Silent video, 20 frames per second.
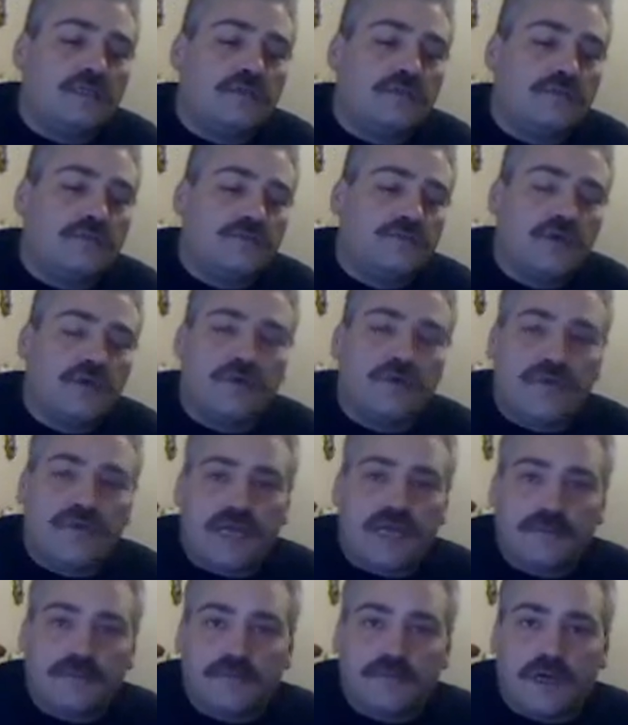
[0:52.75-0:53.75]
You know
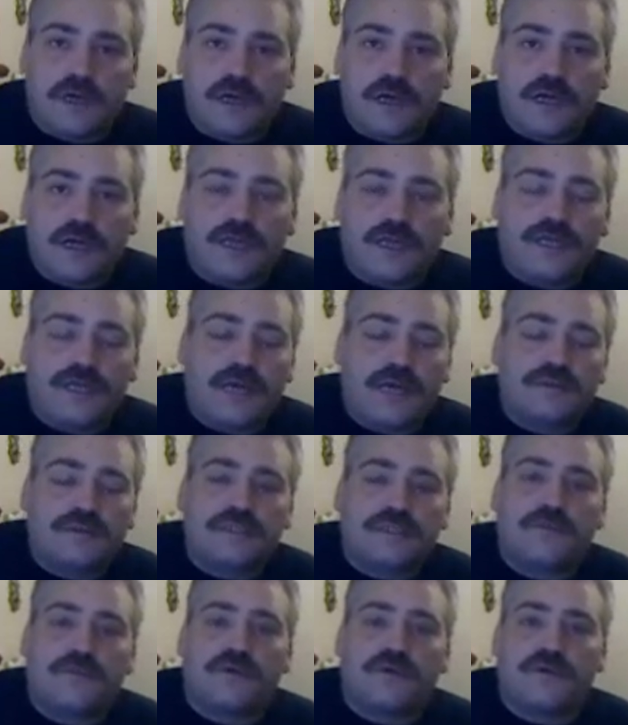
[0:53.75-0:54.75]
that in our
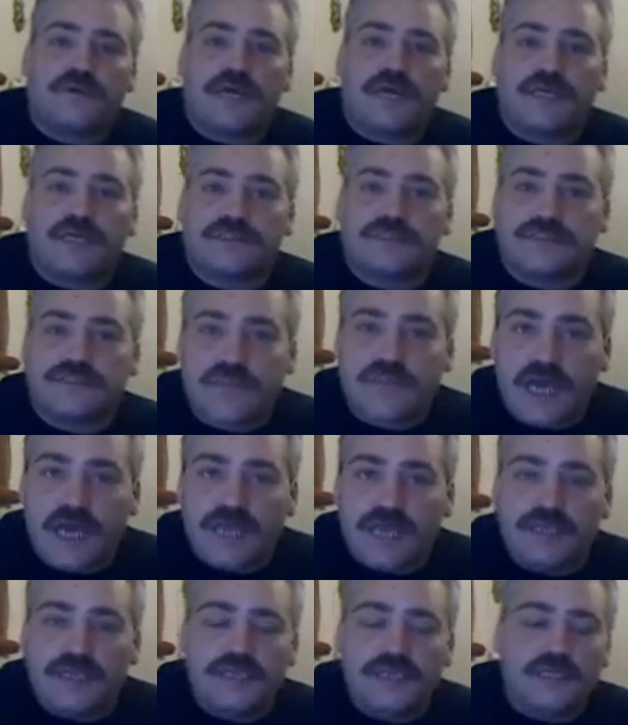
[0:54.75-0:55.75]
democratic
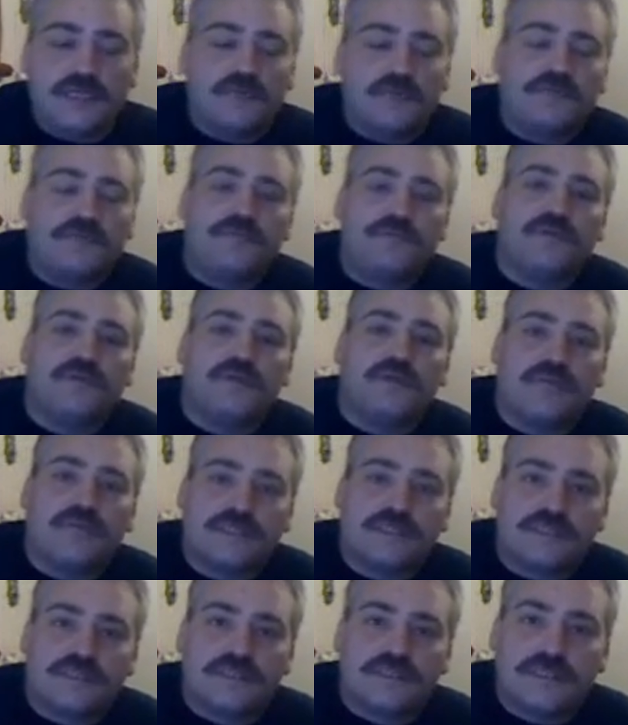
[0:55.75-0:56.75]
society, people are
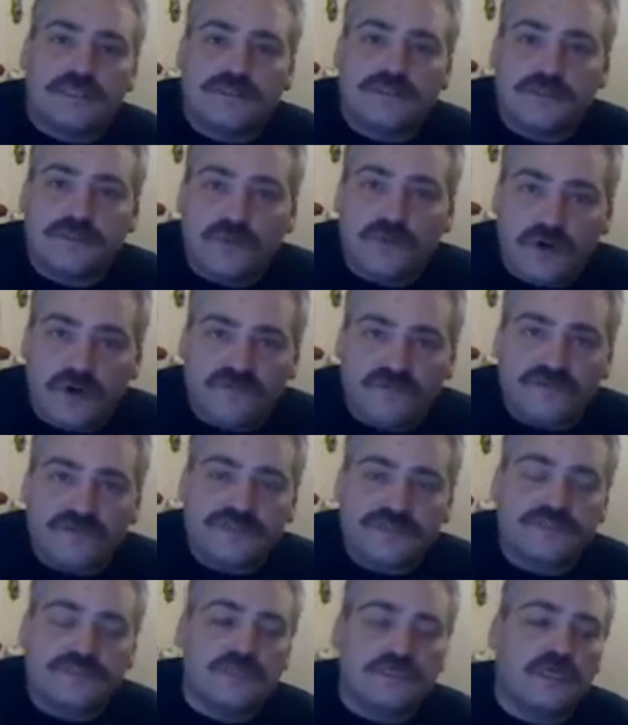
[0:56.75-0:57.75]
elected into
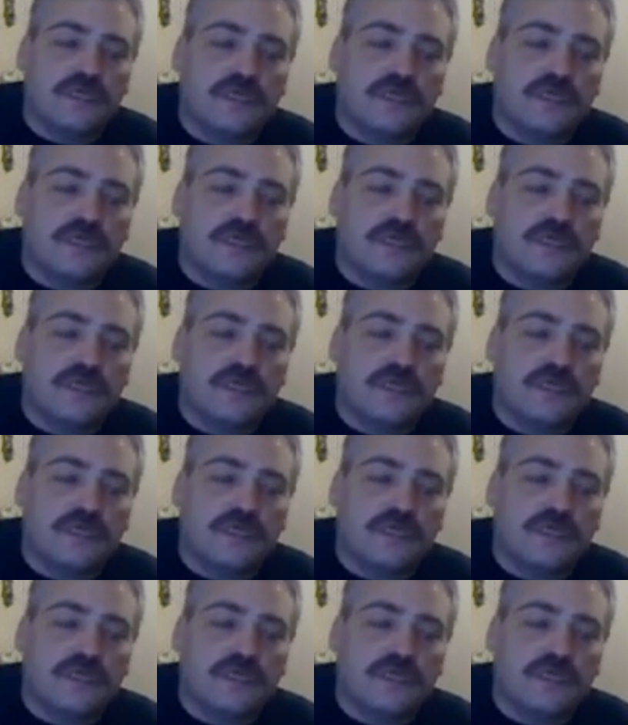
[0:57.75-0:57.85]
office.